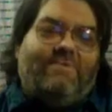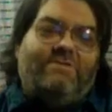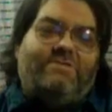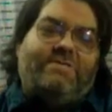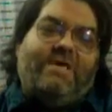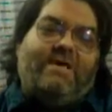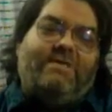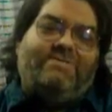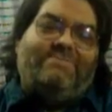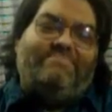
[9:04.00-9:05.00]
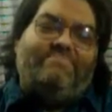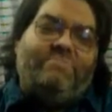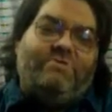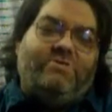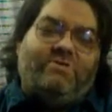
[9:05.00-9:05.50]
understand
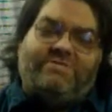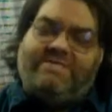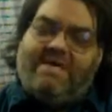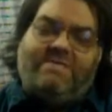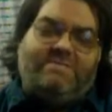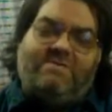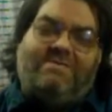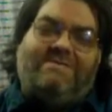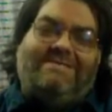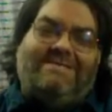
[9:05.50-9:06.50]
your stance on it,